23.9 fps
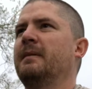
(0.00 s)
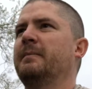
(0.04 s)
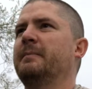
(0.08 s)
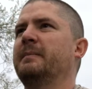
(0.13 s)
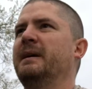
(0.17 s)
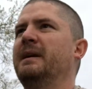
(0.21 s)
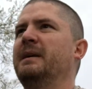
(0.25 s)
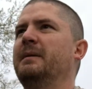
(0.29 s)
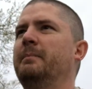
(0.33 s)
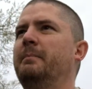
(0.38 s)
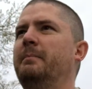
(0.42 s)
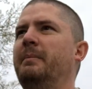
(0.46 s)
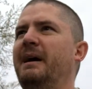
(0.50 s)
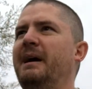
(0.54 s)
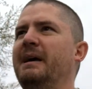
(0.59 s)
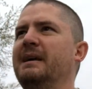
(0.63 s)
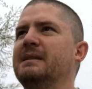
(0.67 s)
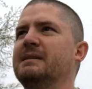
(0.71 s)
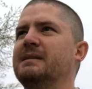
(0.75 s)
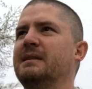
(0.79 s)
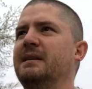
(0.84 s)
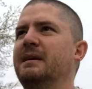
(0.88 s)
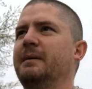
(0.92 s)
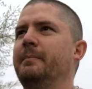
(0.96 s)
getting
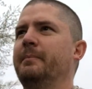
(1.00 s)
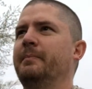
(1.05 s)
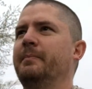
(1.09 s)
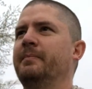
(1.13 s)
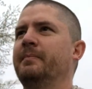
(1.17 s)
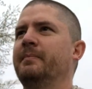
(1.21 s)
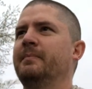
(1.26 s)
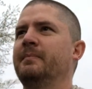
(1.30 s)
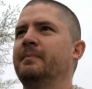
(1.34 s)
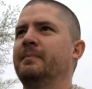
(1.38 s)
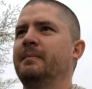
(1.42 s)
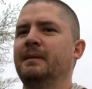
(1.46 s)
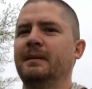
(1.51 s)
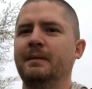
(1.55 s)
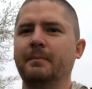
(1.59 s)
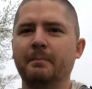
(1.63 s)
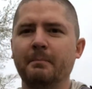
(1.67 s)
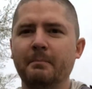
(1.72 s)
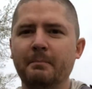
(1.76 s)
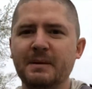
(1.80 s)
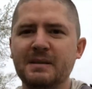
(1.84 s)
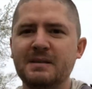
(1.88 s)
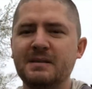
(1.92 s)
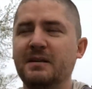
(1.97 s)
bites and I'm
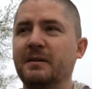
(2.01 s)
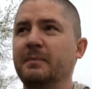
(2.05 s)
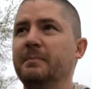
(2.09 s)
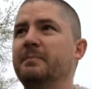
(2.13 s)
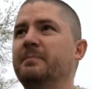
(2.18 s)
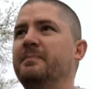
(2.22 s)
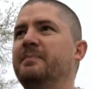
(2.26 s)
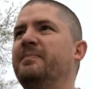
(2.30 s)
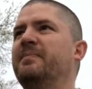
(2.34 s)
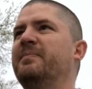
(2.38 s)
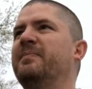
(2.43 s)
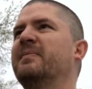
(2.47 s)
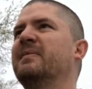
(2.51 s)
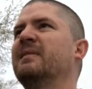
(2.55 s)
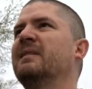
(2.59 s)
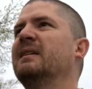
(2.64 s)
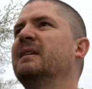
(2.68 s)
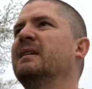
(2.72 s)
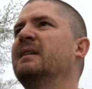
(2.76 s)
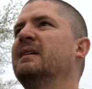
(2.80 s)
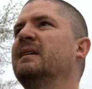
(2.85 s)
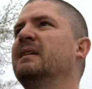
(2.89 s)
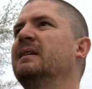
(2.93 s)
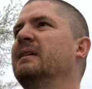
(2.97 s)
missing them.
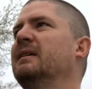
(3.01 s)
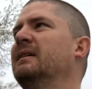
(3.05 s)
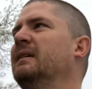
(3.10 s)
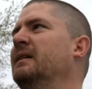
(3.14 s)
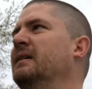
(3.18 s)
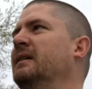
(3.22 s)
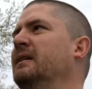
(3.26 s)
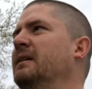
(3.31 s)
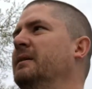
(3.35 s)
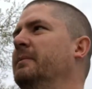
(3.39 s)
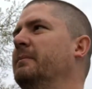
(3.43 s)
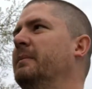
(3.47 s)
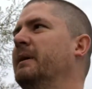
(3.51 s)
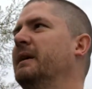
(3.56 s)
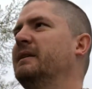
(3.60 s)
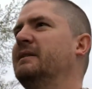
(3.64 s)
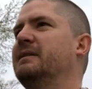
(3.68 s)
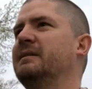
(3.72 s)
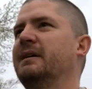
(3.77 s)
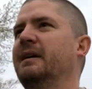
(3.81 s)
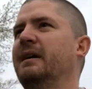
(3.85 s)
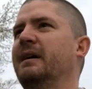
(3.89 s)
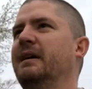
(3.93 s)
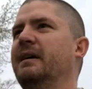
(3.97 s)

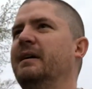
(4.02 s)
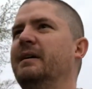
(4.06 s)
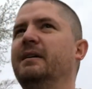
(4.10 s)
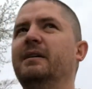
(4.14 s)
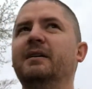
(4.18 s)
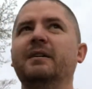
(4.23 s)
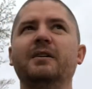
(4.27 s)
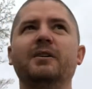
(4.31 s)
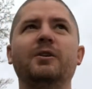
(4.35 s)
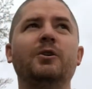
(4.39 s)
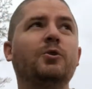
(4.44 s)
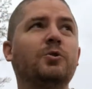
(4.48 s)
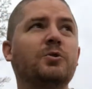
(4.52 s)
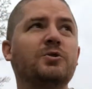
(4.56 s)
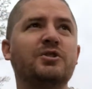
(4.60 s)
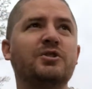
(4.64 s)
But huge